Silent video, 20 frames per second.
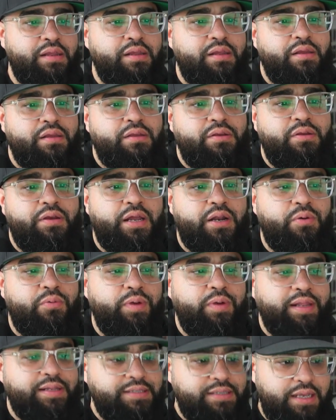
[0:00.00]
you got a
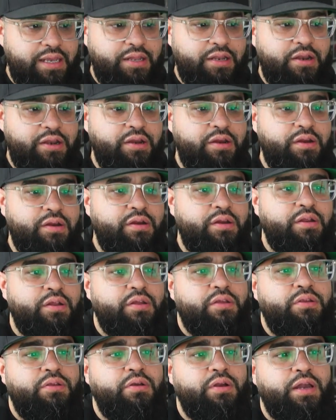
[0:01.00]
week to enter.
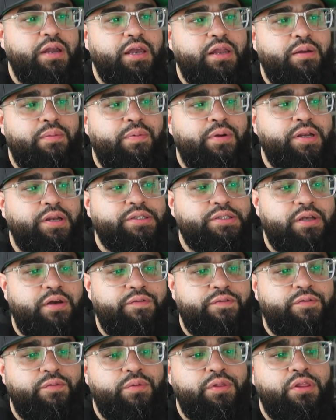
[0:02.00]
You can enter by yourself or with the